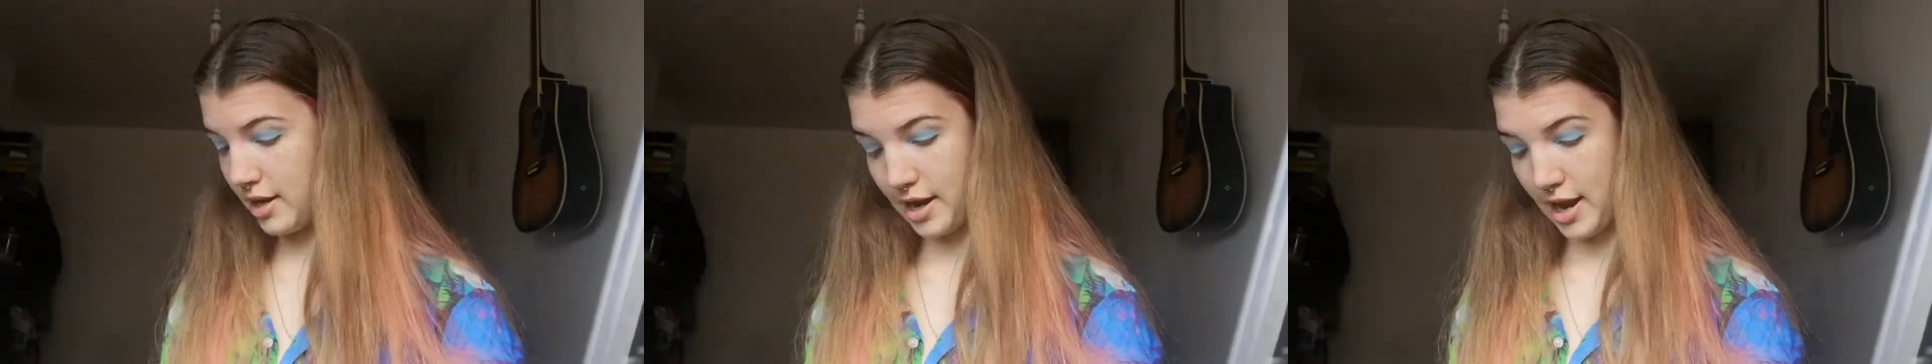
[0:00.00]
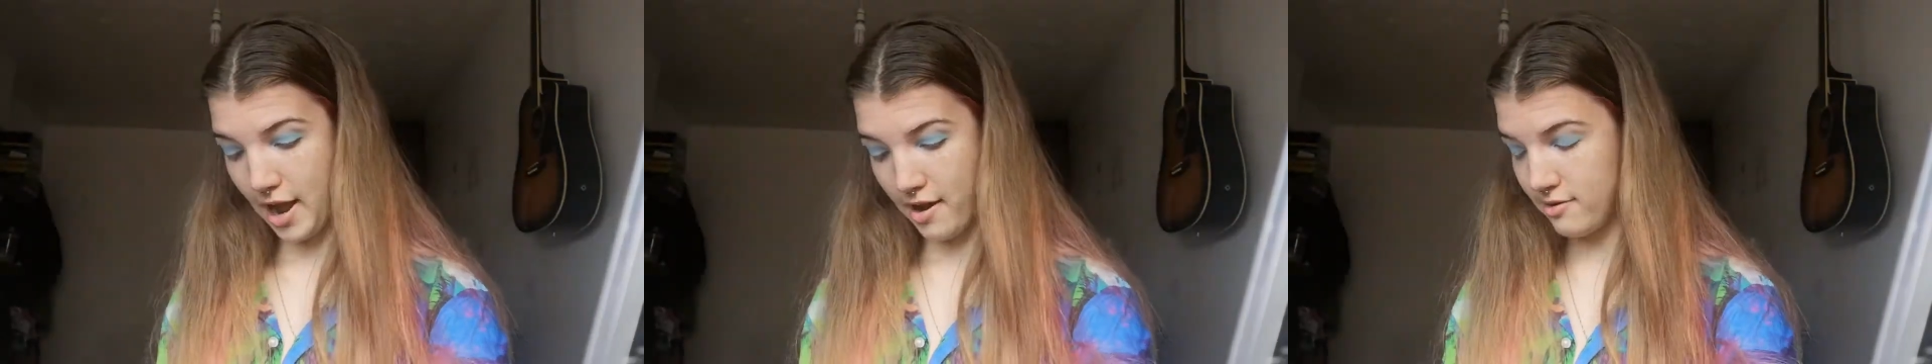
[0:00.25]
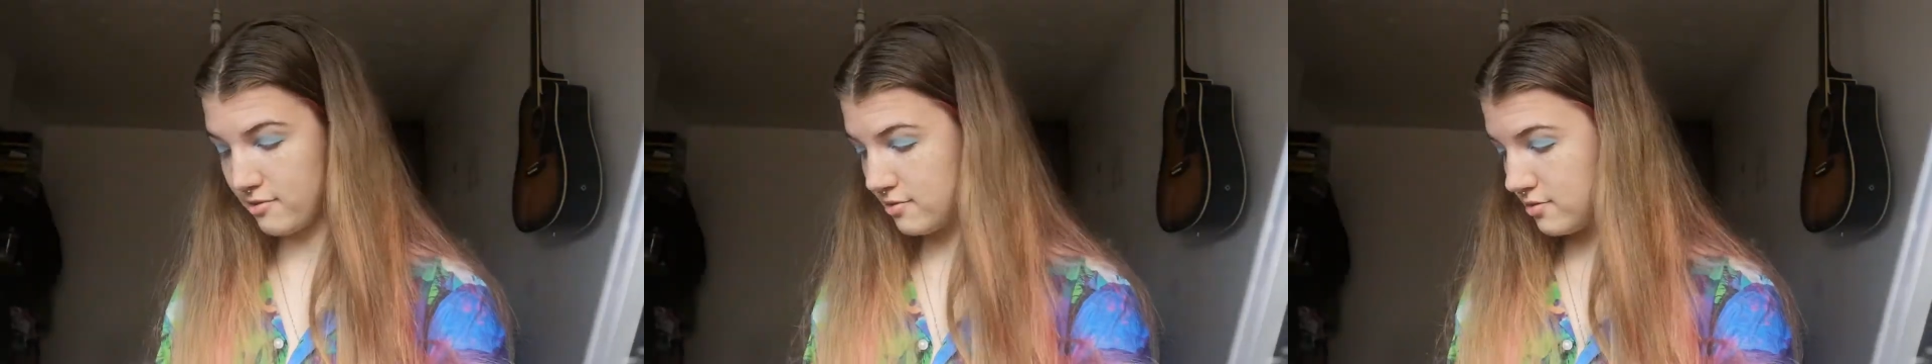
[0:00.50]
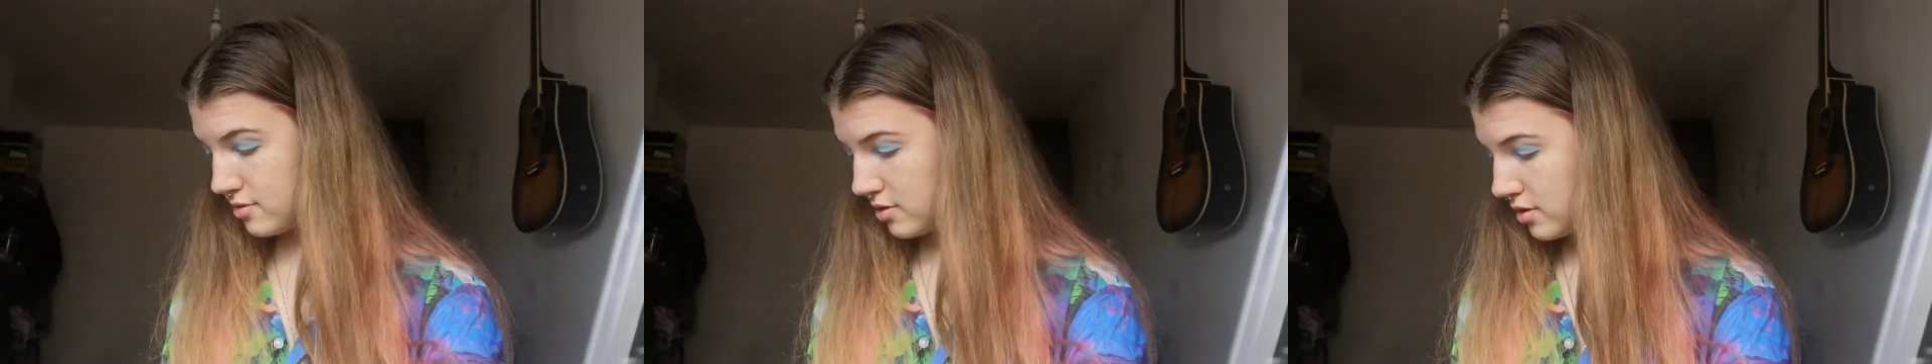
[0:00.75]
now
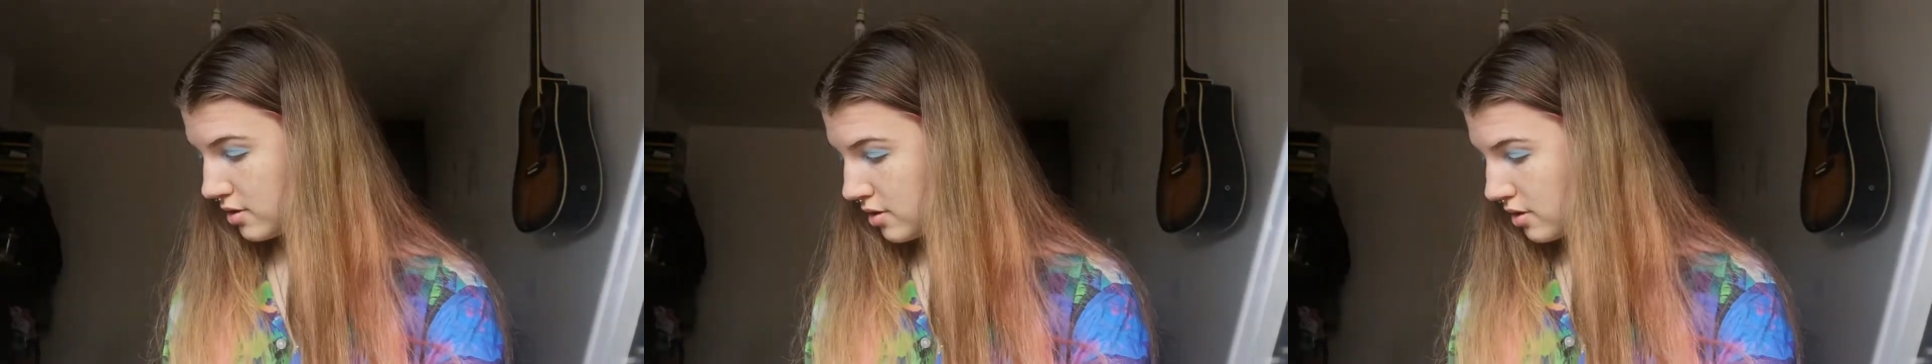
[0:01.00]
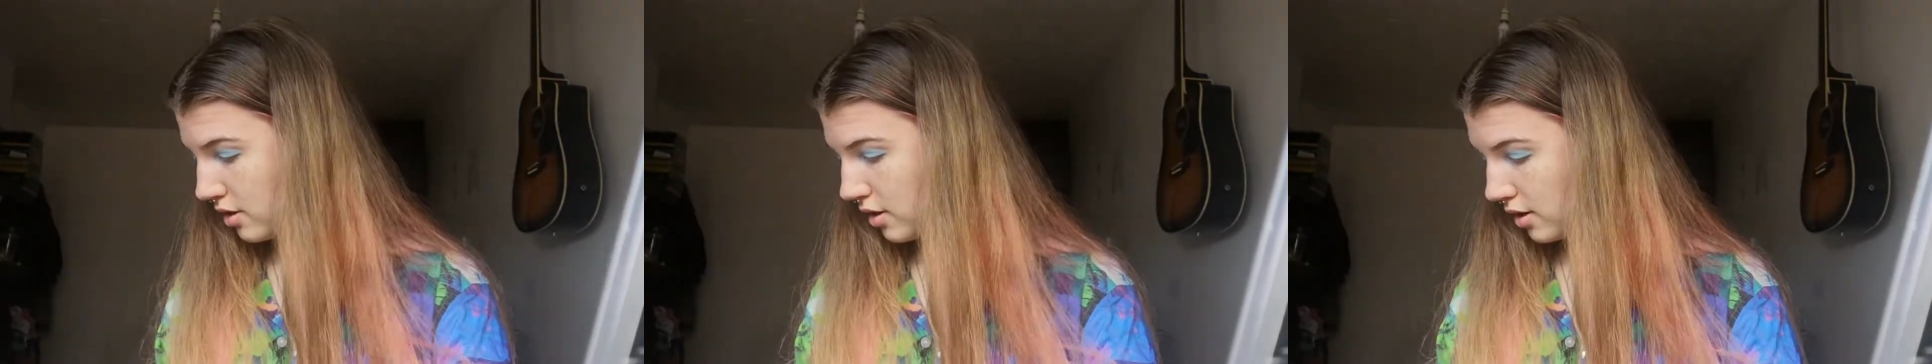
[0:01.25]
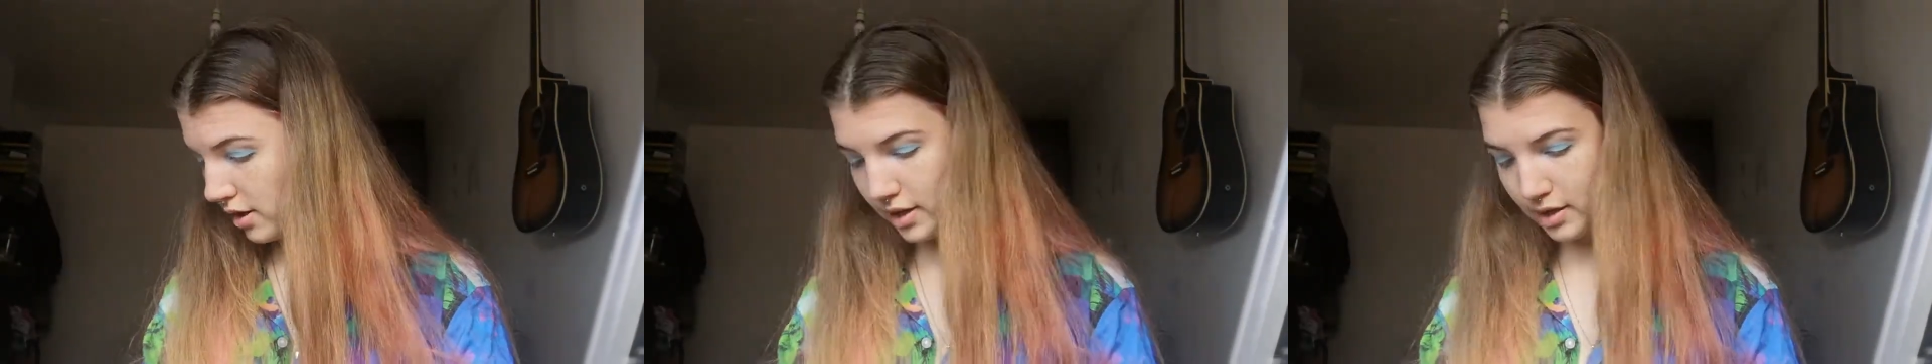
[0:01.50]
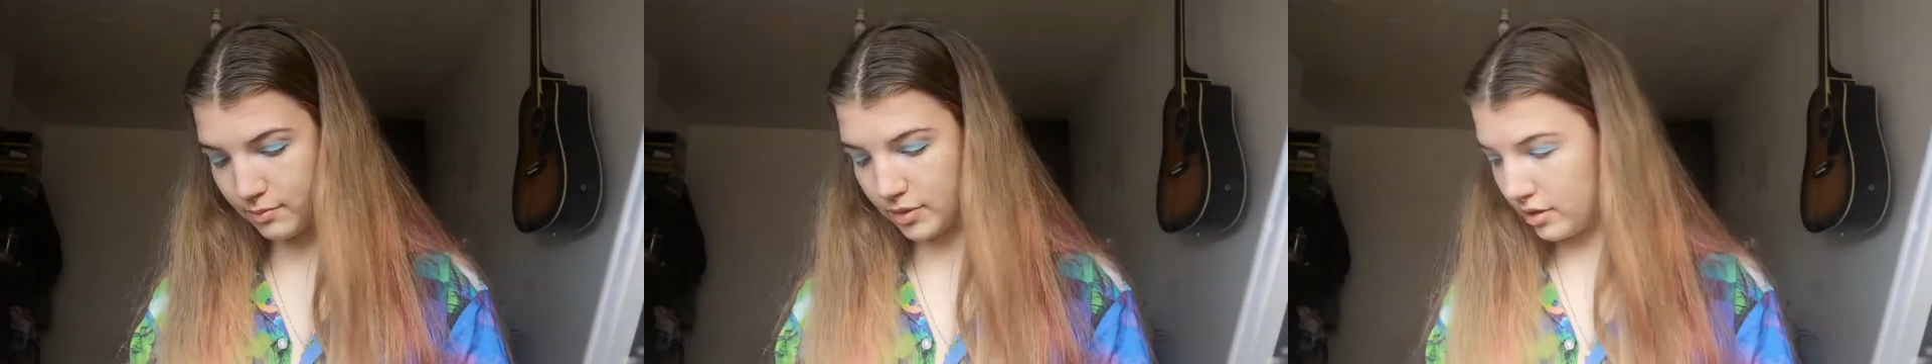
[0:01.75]
I
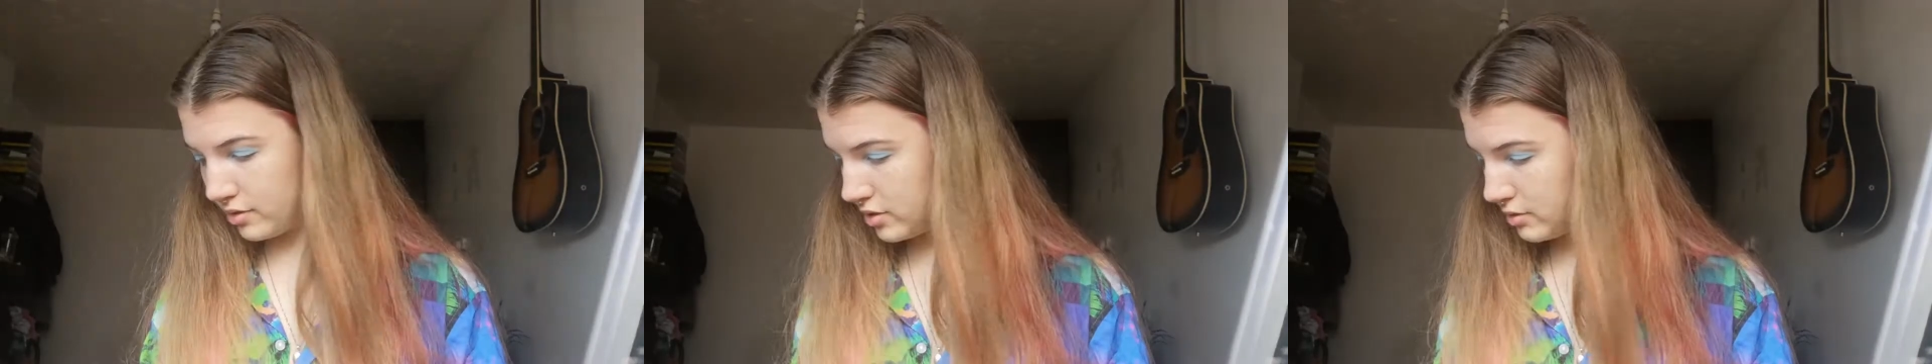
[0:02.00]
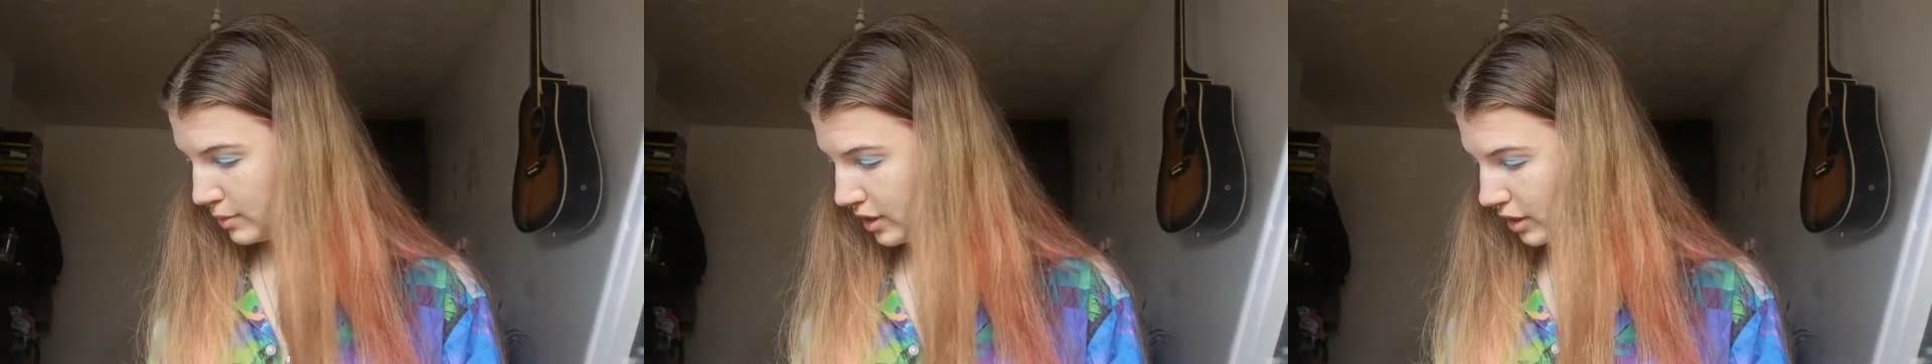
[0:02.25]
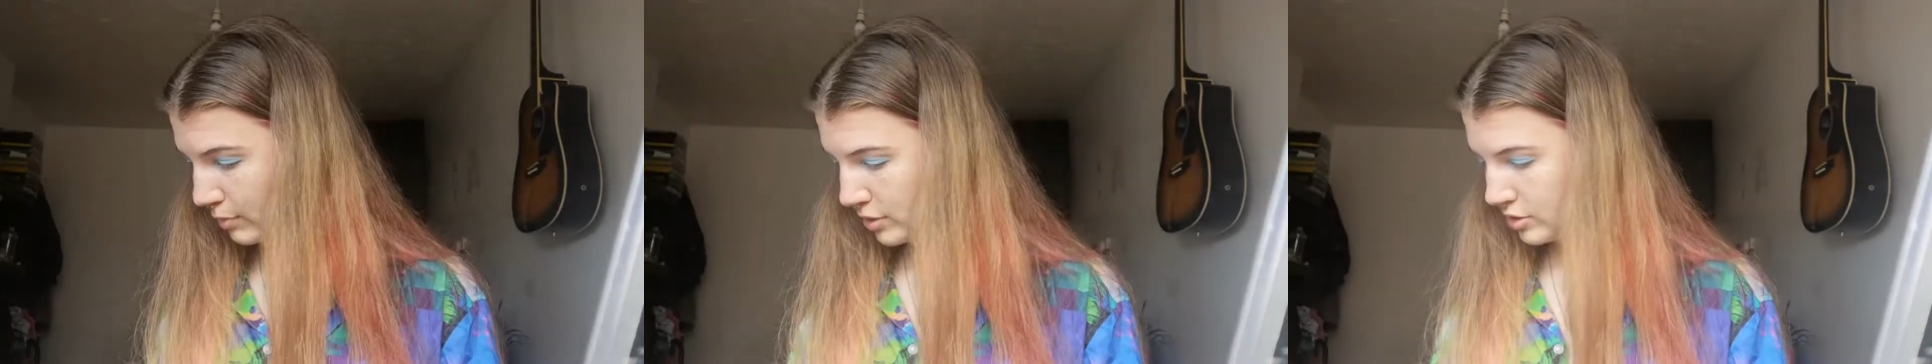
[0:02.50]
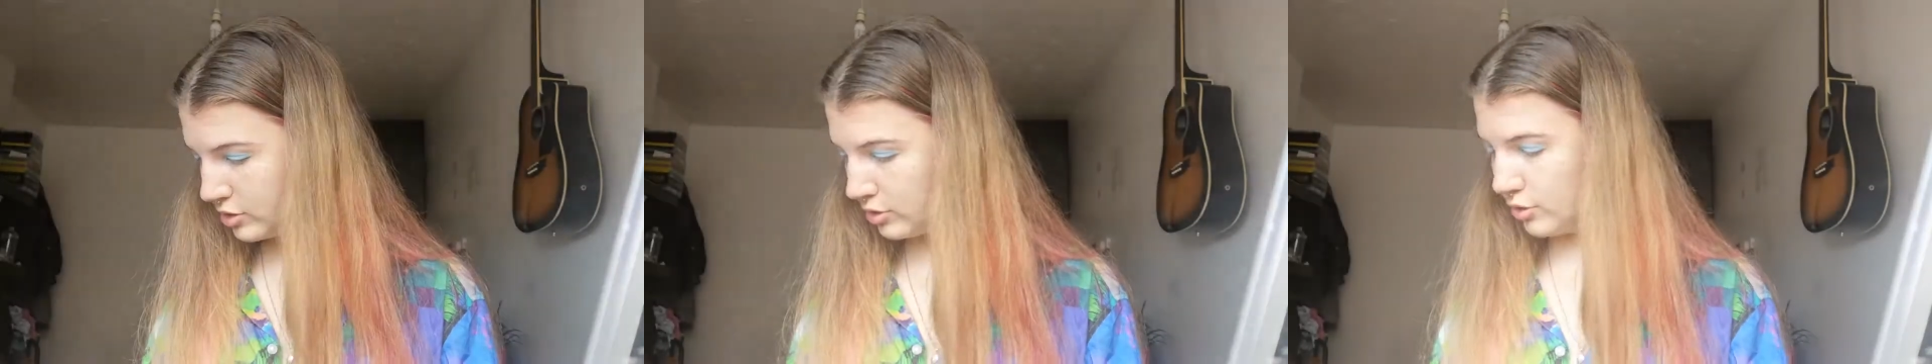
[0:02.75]
am going to be
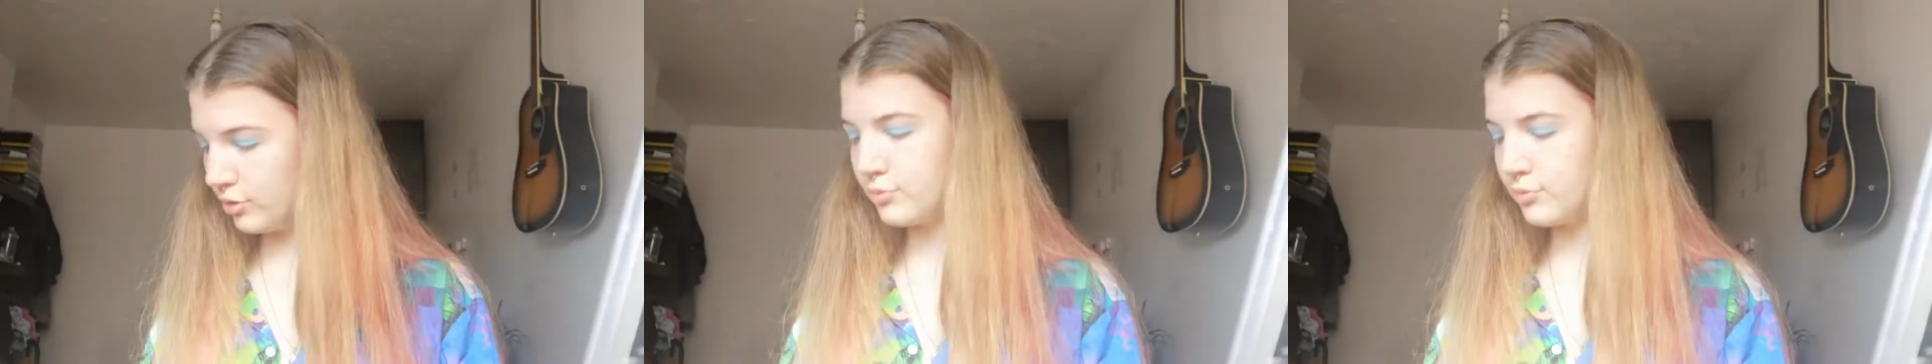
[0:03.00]
putting